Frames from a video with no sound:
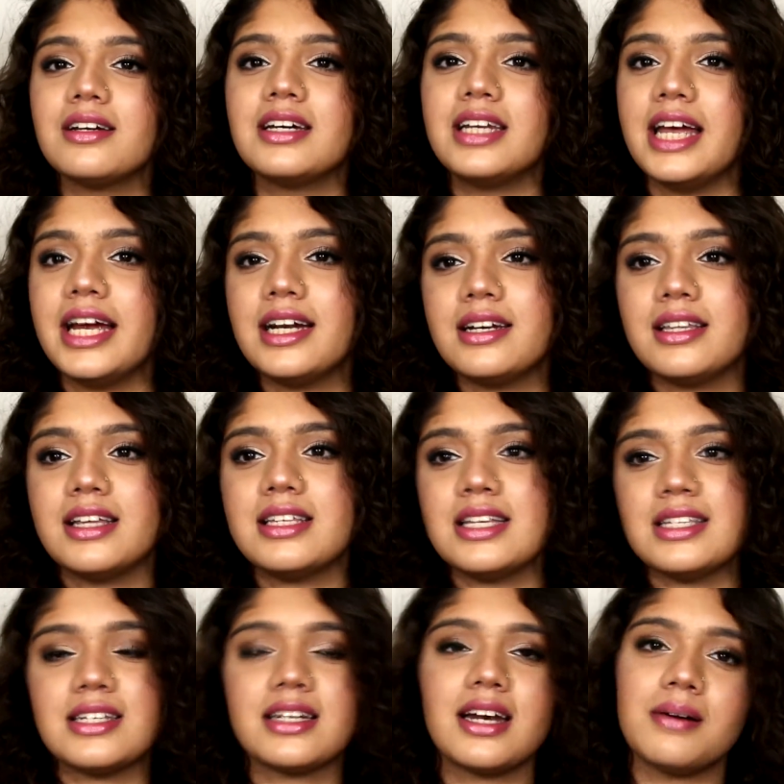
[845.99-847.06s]
to create this
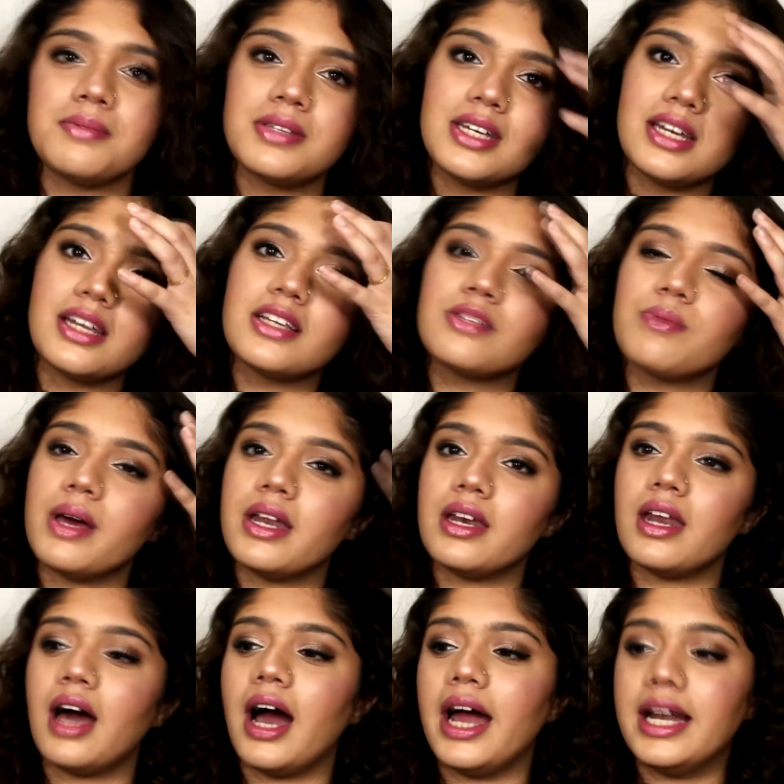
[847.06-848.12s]
Instagram series
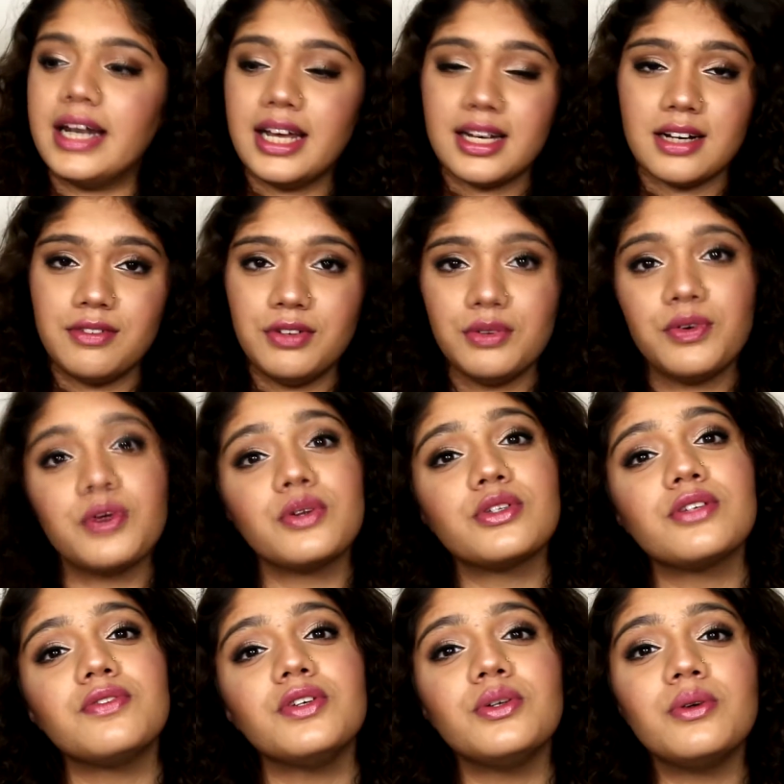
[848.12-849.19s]
when I take a few
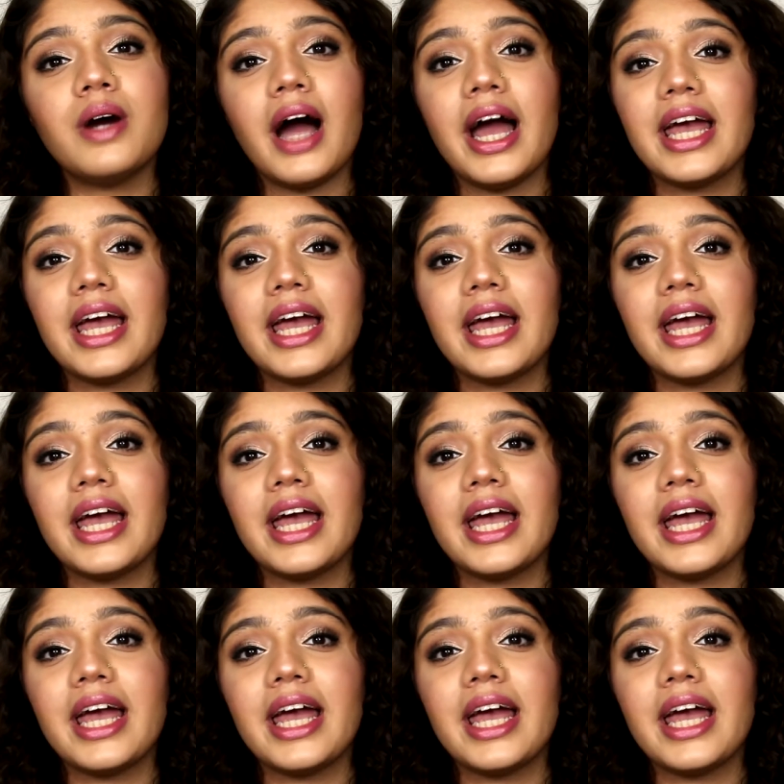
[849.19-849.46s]
photos of you,